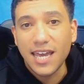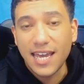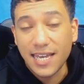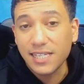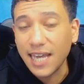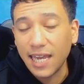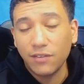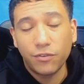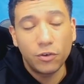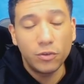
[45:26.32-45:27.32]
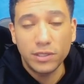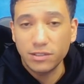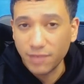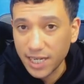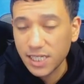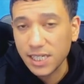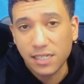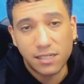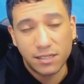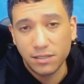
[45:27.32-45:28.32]
is hateful and
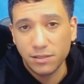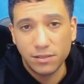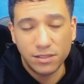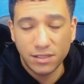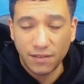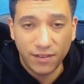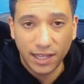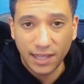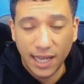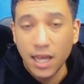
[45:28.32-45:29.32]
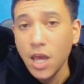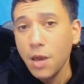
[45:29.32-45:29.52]
racist and stuff like that.